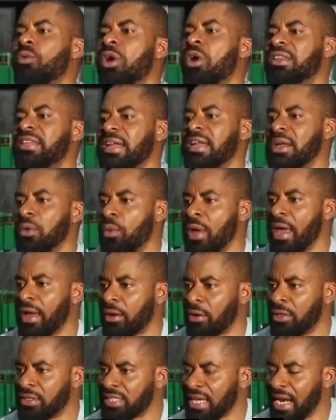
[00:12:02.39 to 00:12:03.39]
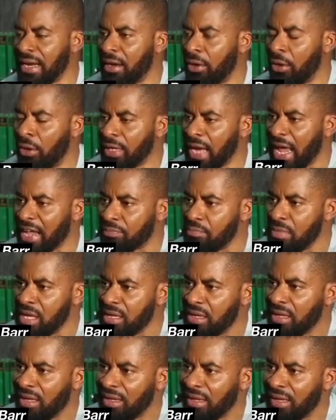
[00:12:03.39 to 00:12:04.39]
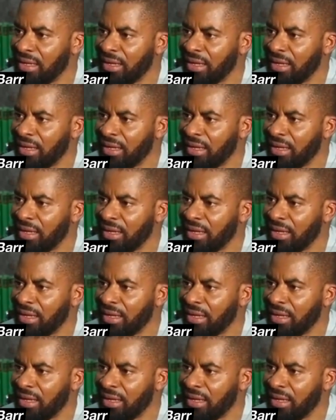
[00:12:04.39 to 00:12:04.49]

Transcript: worked anywhere, unlike me,